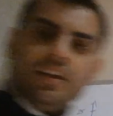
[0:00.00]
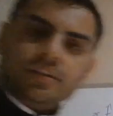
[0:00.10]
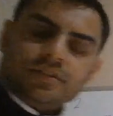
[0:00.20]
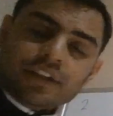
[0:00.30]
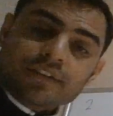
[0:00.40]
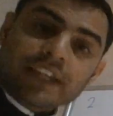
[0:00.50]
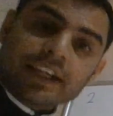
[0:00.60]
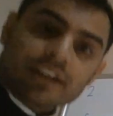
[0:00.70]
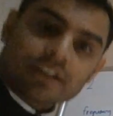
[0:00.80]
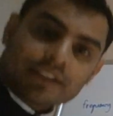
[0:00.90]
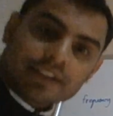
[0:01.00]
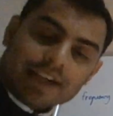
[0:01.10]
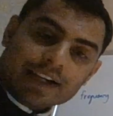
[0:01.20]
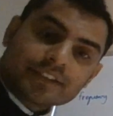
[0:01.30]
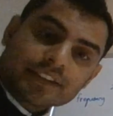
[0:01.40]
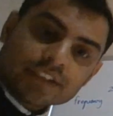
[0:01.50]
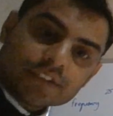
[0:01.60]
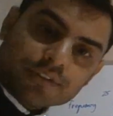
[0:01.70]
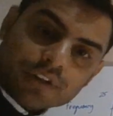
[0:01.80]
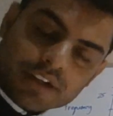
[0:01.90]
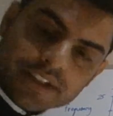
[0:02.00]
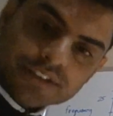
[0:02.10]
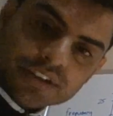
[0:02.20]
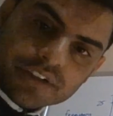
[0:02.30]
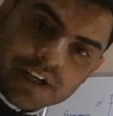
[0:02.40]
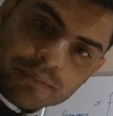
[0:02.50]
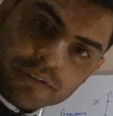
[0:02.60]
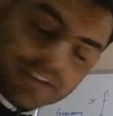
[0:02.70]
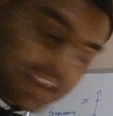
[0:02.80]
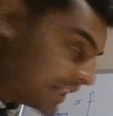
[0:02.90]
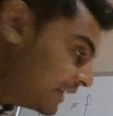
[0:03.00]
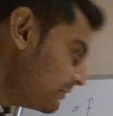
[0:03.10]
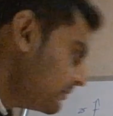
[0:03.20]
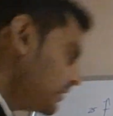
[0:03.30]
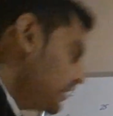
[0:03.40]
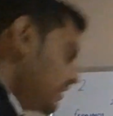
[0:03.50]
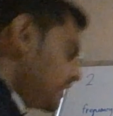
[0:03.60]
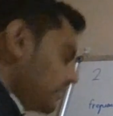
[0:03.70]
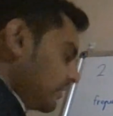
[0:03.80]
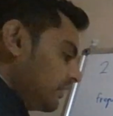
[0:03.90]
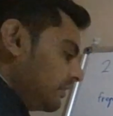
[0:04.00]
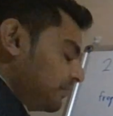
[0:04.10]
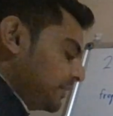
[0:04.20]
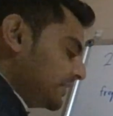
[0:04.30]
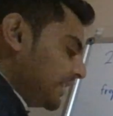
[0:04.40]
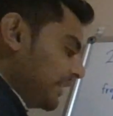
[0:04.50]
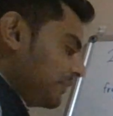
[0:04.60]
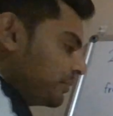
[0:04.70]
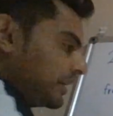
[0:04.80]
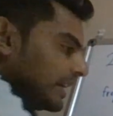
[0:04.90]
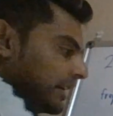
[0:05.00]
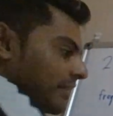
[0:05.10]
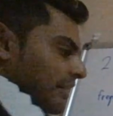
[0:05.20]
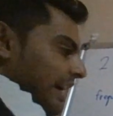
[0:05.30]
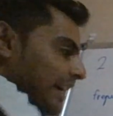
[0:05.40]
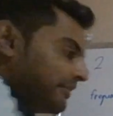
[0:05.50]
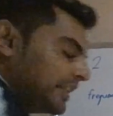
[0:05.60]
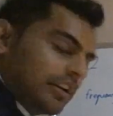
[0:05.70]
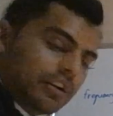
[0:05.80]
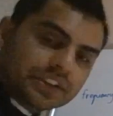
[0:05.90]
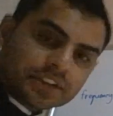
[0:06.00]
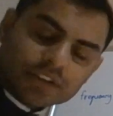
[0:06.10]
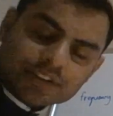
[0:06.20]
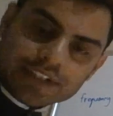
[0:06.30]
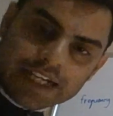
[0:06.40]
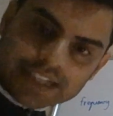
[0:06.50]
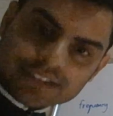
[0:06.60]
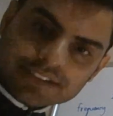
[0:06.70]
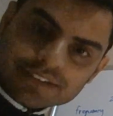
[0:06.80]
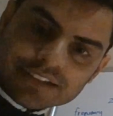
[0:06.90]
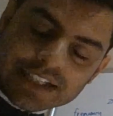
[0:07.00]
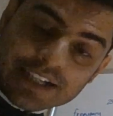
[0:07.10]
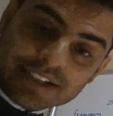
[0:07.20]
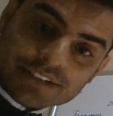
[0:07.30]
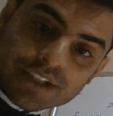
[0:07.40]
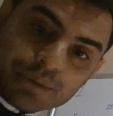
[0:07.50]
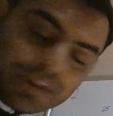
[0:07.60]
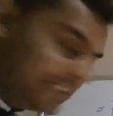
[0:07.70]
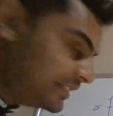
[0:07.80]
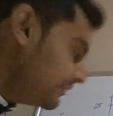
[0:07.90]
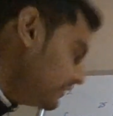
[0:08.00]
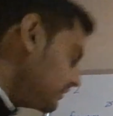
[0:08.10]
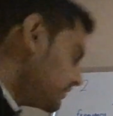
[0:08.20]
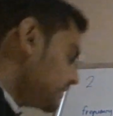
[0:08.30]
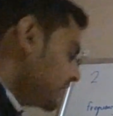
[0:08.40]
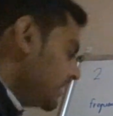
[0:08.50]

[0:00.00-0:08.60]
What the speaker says: So I've laid out the axes for our histogram over here. We said we'd have the horizontal axis as our intervals.